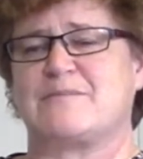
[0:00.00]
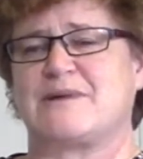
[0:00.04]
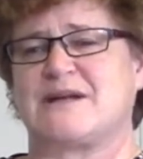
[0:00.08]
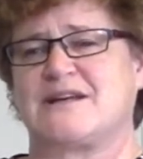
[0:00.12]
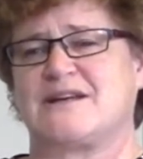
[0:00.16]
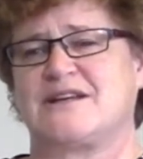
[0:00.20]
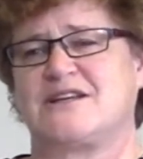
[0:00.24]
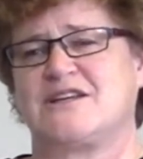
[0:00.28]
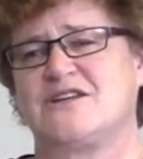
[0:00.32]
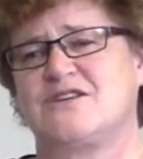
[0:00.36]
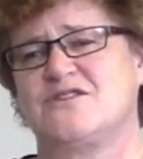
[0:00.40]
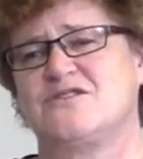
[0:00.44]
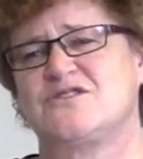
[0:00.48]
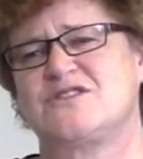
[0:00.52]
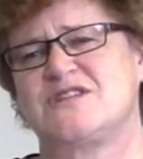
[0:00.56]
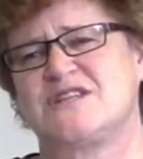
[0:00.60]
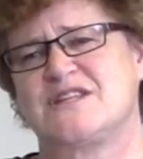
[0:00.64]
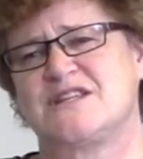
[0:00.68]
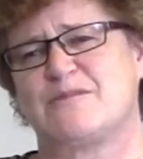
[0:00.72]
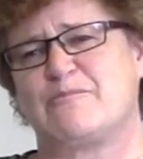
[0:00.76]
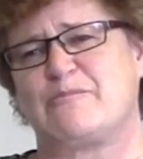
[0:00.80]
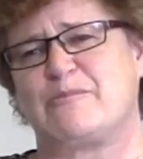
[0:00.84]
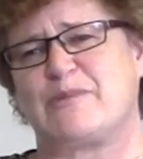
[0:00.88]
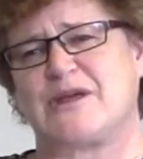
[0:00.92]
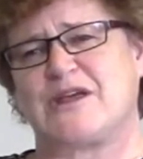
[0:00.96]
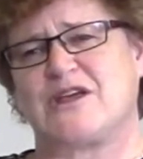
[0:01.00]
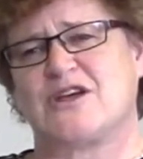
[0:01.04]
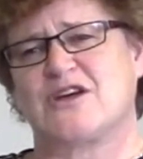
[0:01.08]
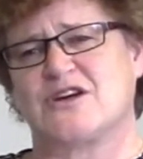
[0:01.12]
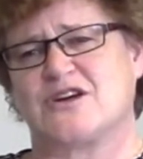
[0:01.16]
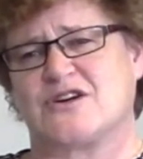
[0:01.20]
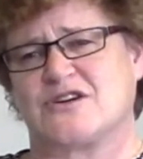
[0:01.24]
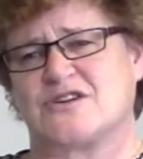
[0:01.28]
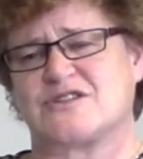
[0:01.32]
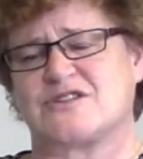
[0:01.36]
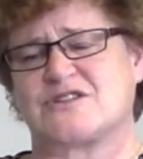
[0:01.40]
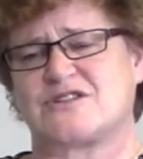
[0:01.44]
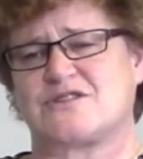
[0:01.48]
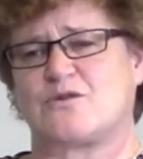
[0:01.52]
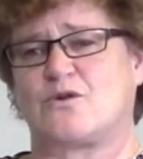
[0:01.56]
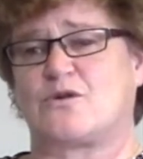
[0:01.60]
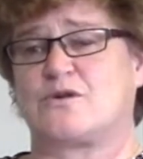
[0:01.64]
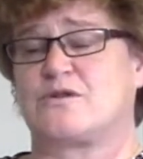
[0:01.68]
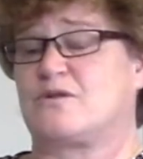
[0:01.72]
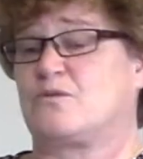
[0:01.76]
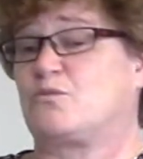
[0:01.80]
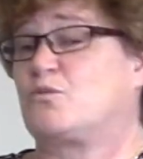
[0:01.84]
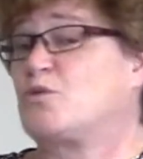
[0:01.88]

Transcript: but using the peers or the